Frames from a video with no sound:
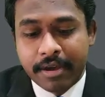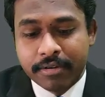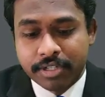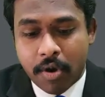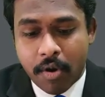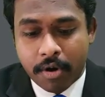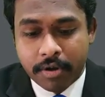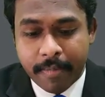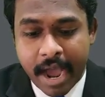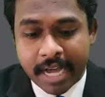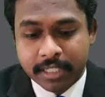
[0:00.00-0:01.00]
score
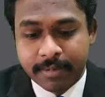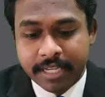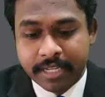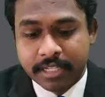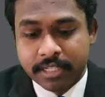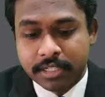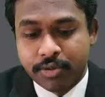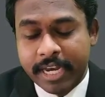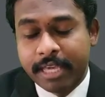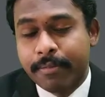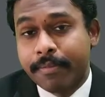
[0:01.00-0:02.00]
good marks, because
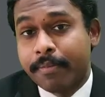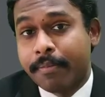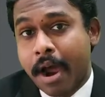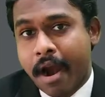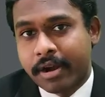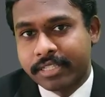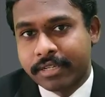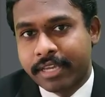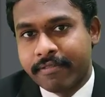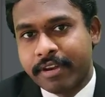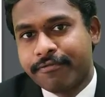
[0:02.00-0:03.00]
20 marks are
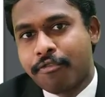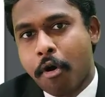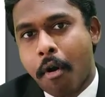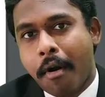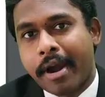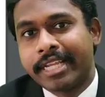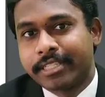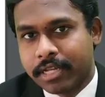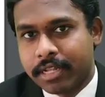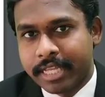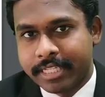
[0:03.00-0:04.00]
given for
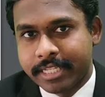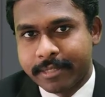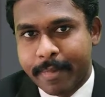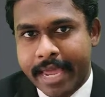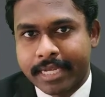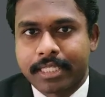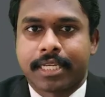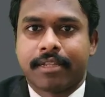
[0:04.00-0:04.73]
internal assessment,